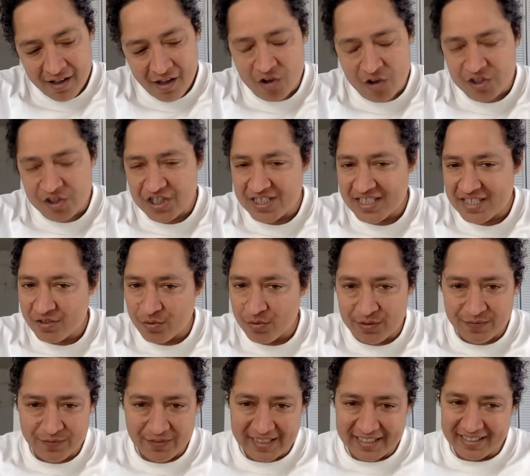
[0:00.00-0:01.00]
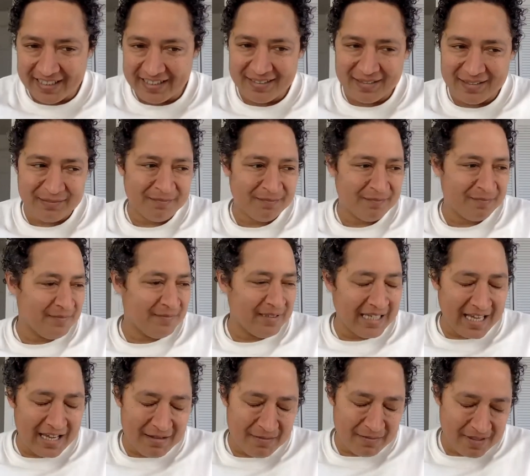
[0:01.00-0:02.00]
are just sort of like
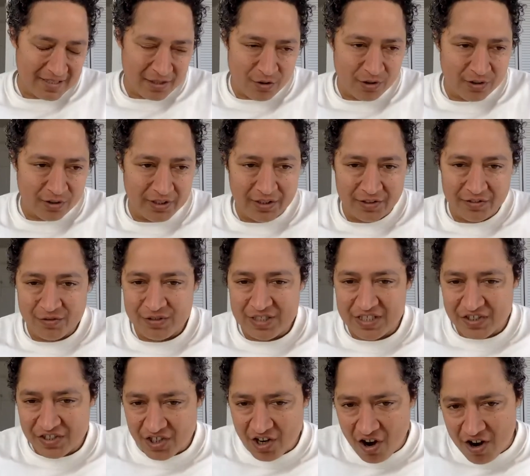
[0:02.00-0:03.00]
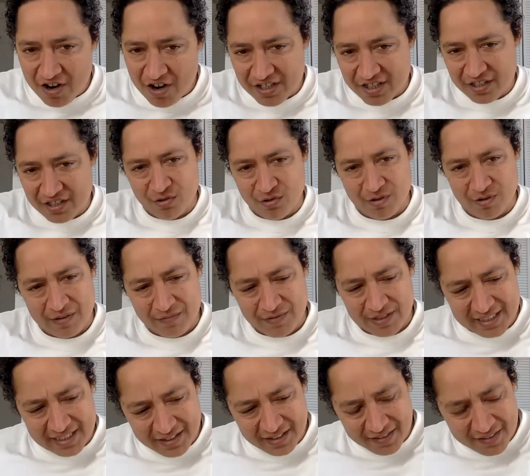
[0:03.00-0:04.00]
I said earlier, they're discarded or
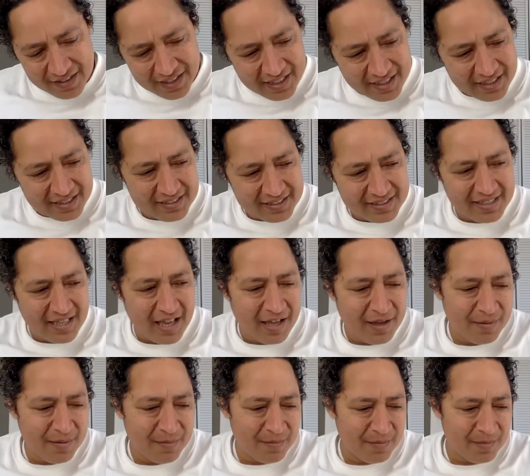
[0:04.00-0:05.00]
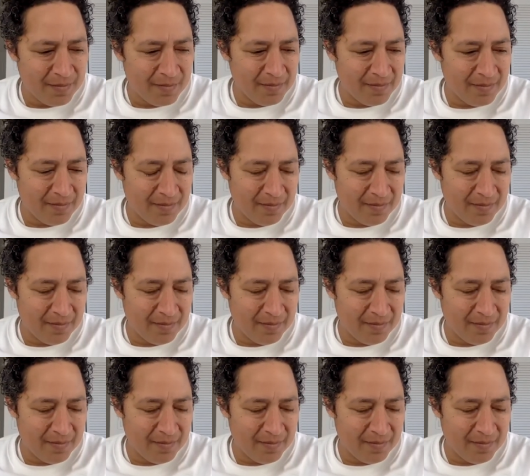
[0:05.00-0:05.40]
everyday things. I'm